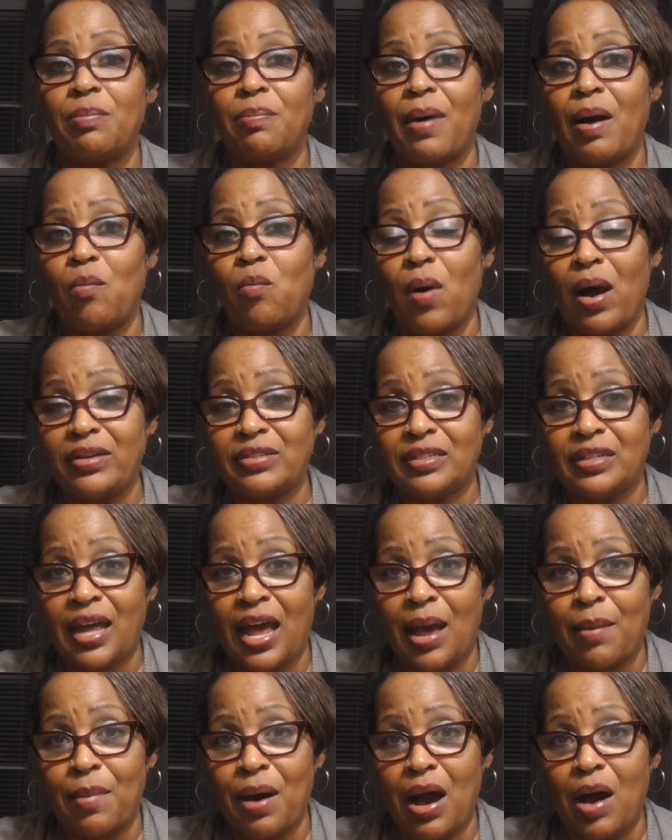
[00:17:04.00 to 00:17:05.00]
of my watch
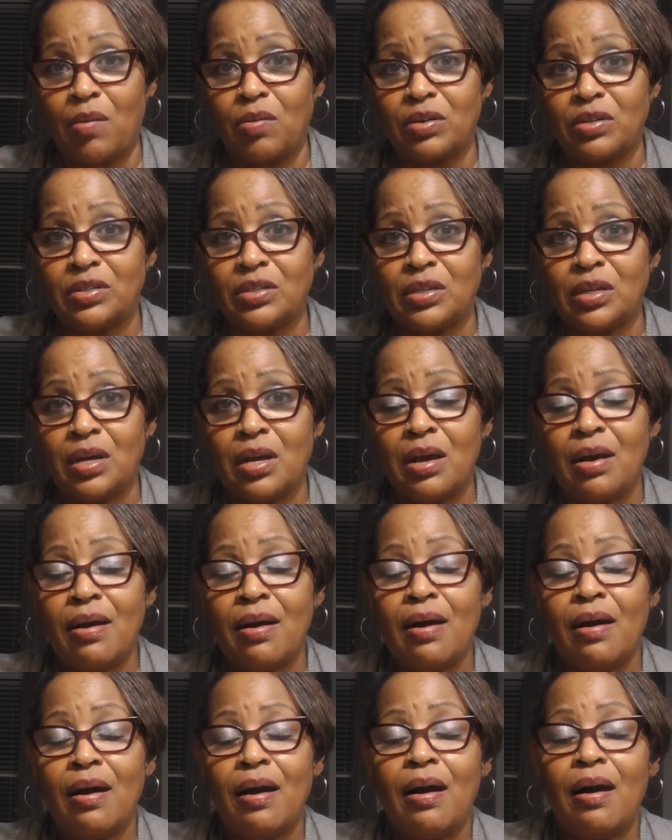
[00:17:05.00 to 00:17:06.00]
time hours,
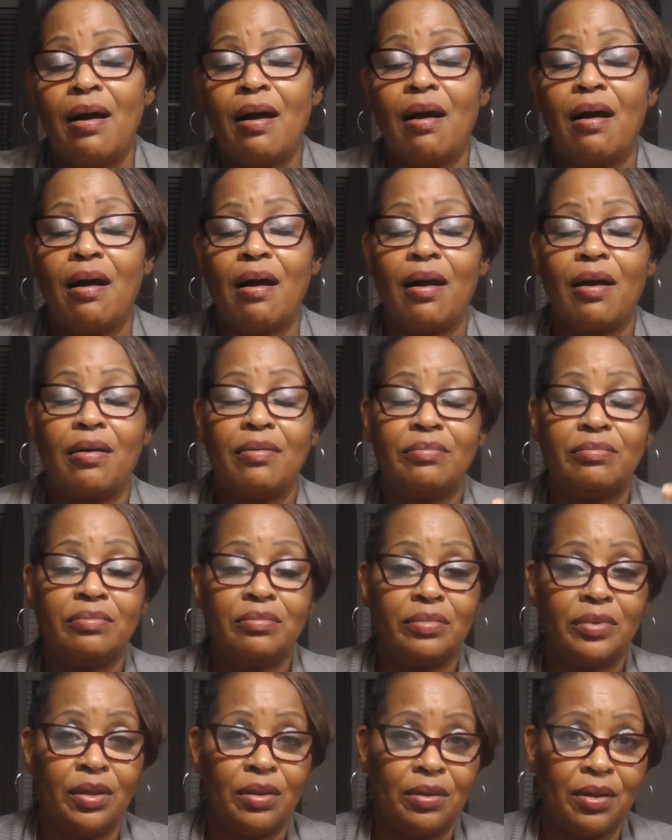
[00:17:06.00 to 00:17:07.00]
or,
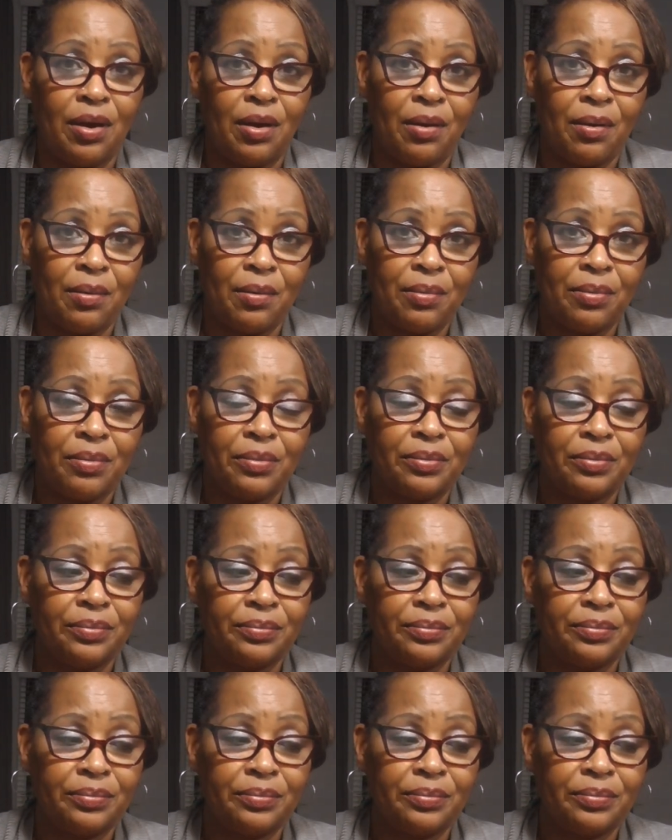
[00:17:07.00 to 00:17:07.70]
you know,